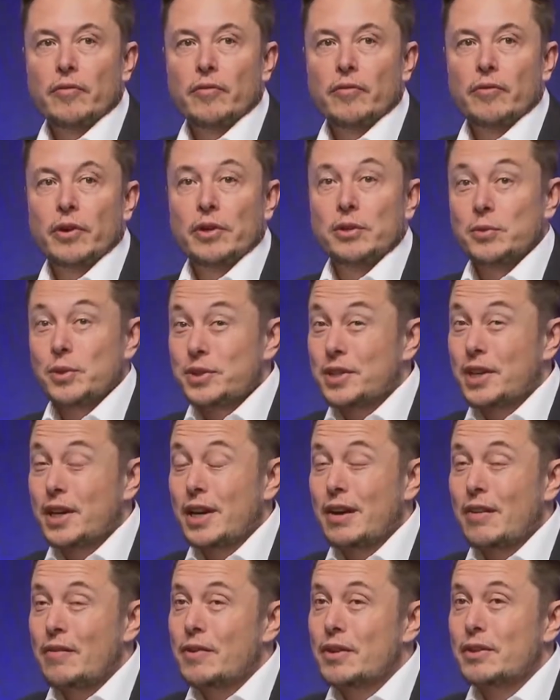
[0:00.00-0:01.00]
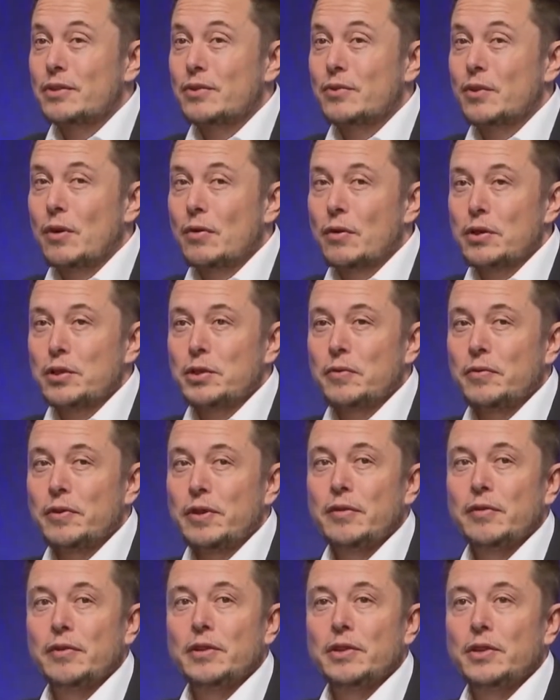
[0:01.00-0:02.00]
because what's going to happen is robots will be
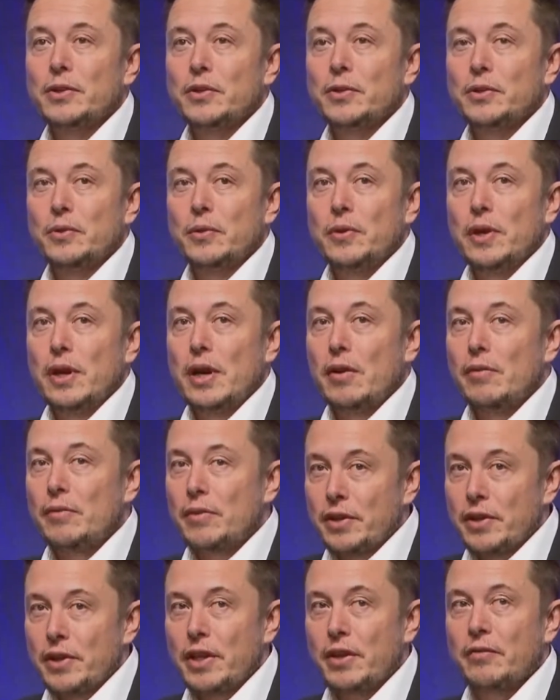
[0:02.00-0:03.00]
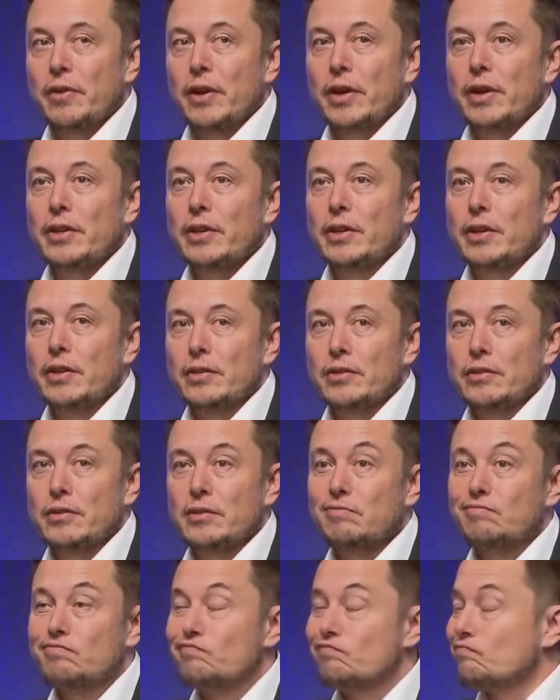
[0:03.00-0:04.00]
able to do everything better than
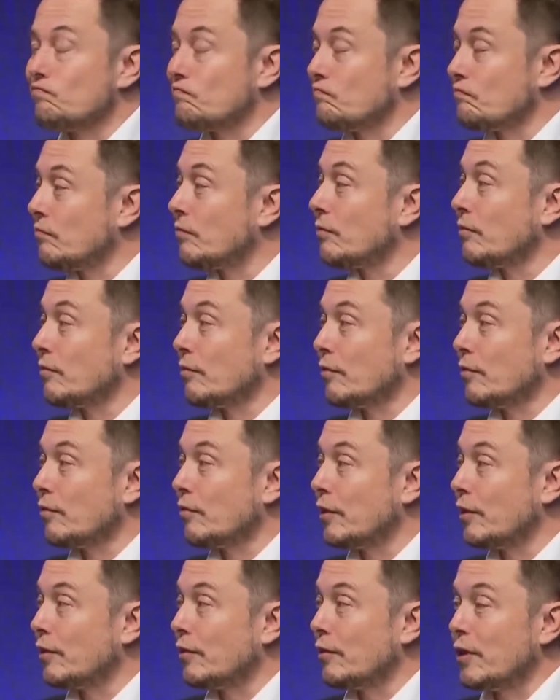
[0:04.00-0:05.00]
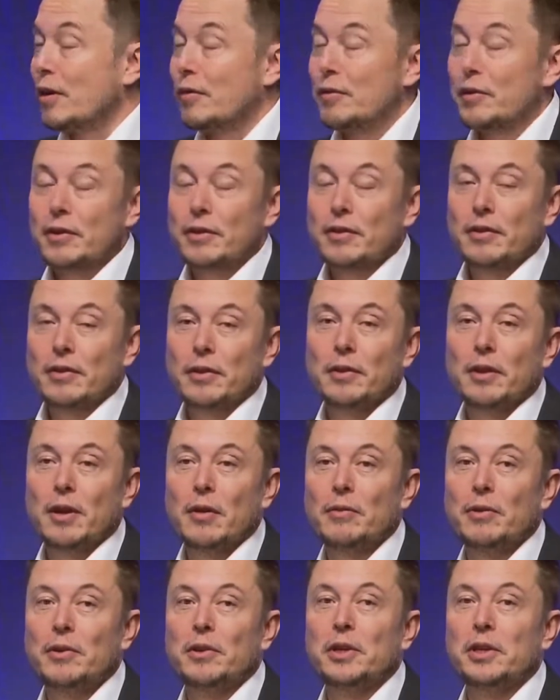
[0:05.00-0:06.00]
us. I'm
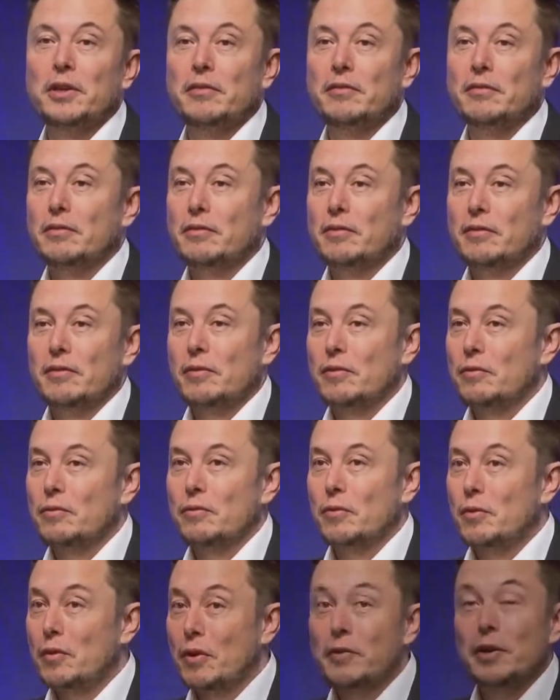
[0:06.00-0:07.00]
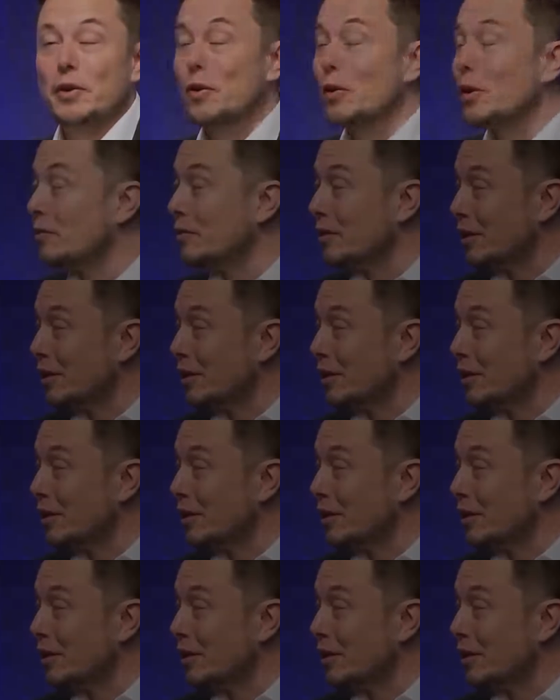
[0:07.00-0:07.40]
including all of